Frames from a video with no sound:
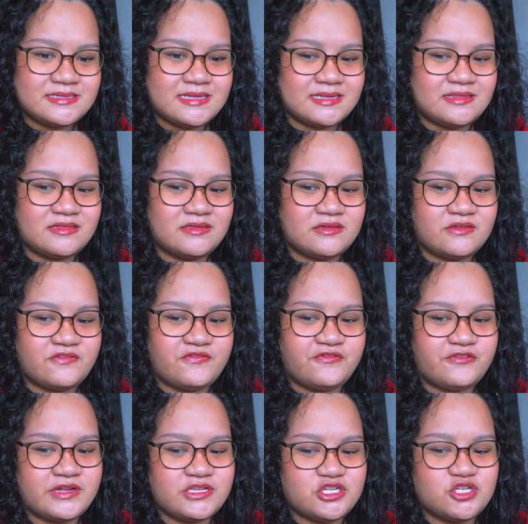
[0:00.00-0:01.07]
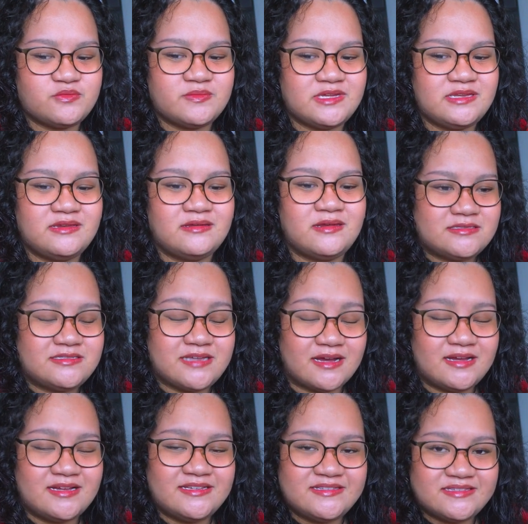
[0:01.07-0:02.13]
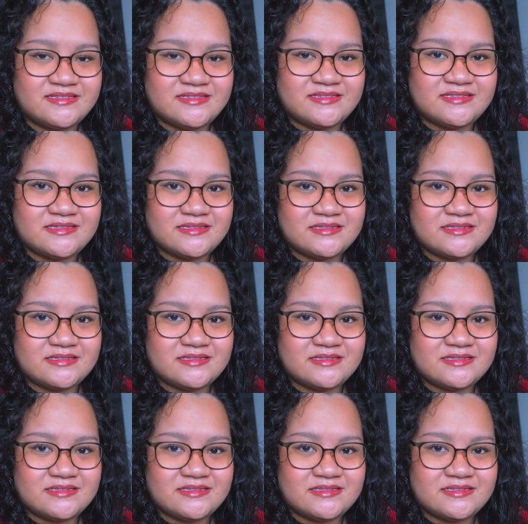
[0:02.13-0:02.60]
that the Frenchman does.